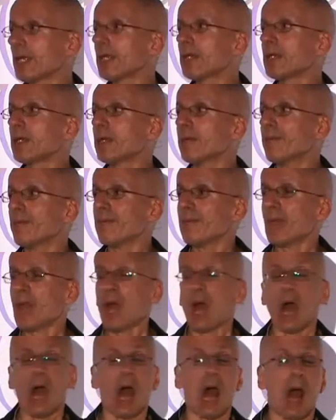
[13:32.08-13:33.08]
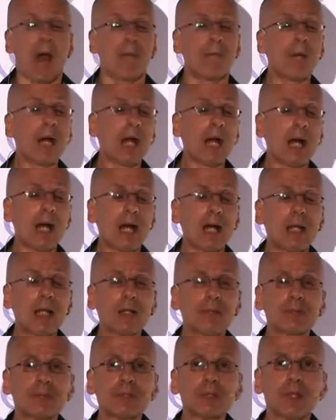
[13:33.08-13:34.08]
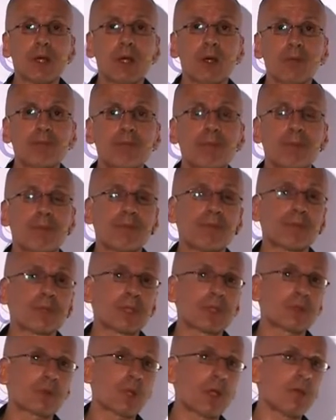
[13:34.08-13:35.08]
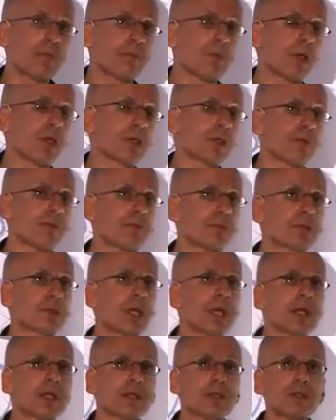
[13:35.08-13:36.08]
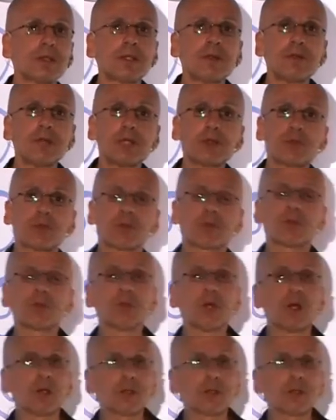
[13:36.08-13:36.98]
many, but if, uh, you know, it's quite important for target individuals to